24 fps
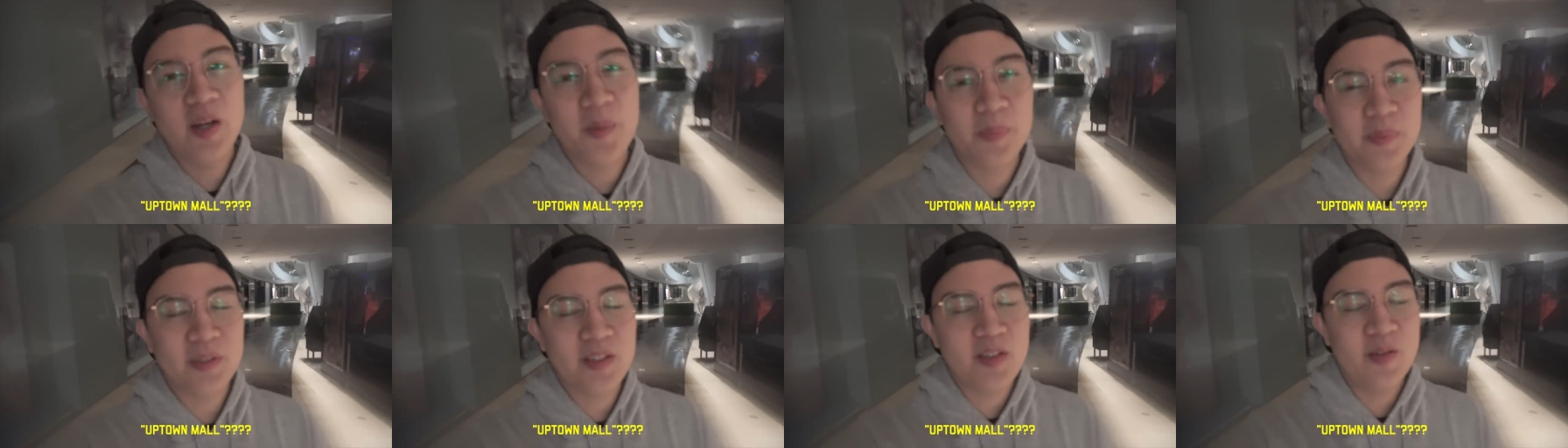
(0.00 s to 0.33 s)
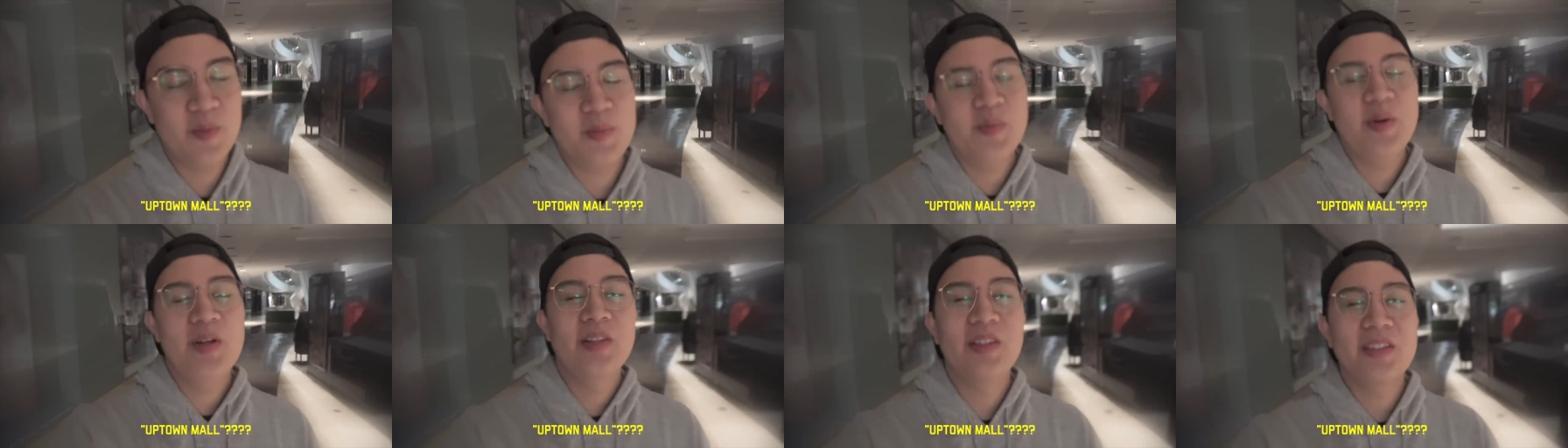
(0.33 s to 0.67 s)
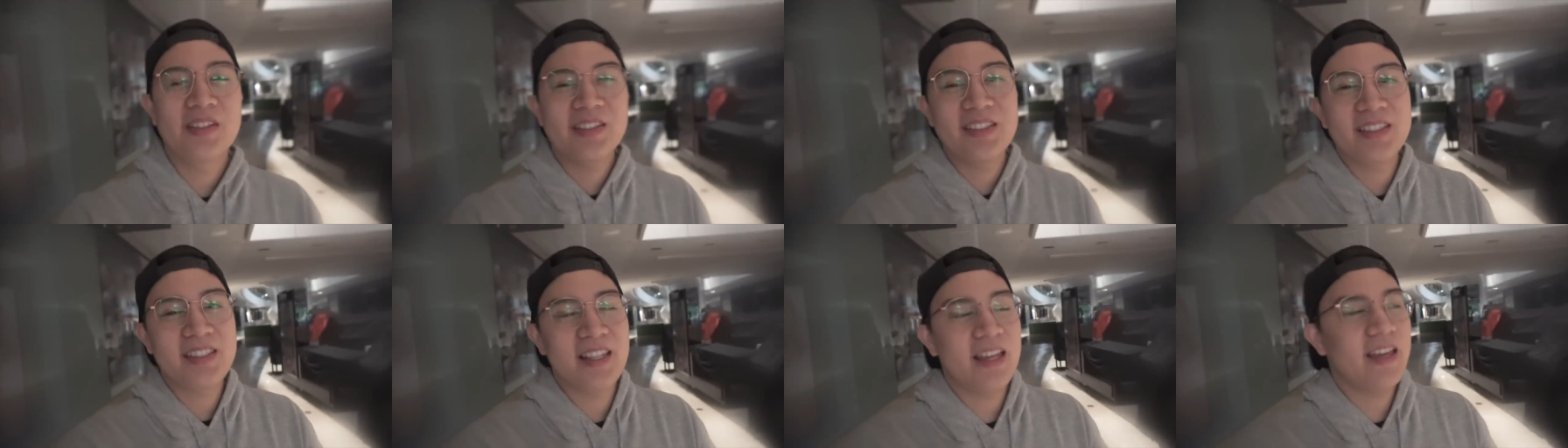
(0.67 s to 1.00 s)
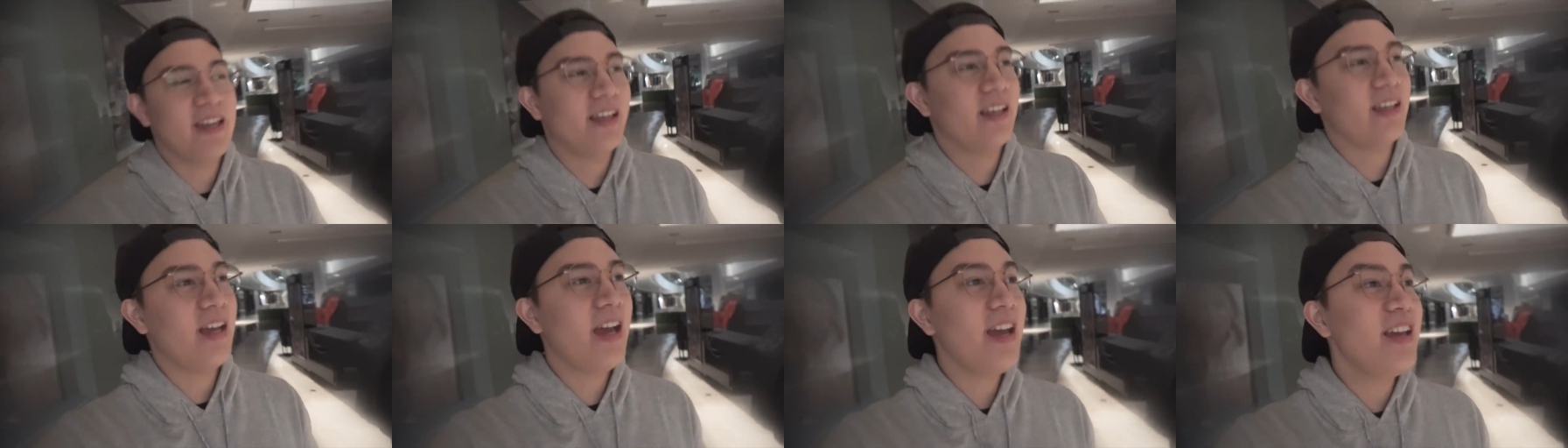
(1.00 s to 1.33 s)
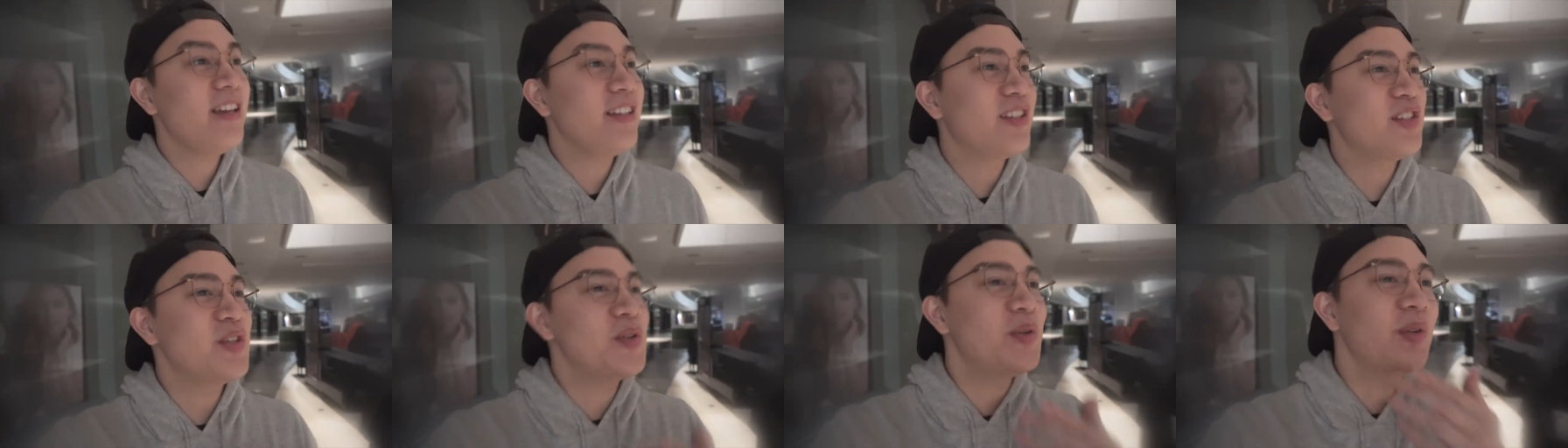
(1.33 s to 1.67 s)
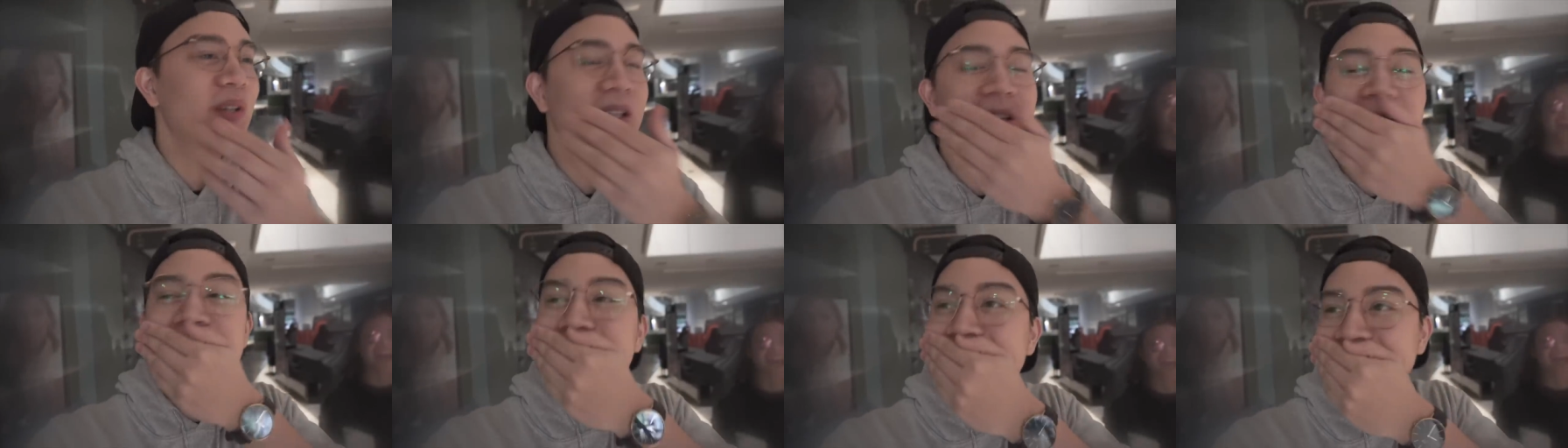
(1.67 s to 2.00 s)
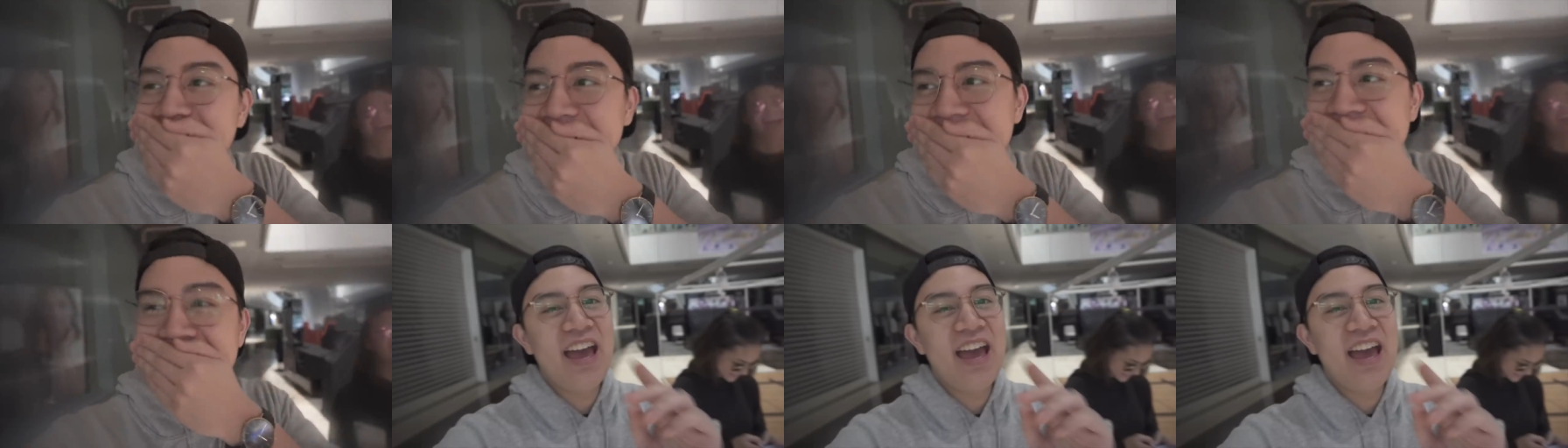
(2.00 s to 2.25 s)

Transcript: Uptown Mall looks like. I no? joke no?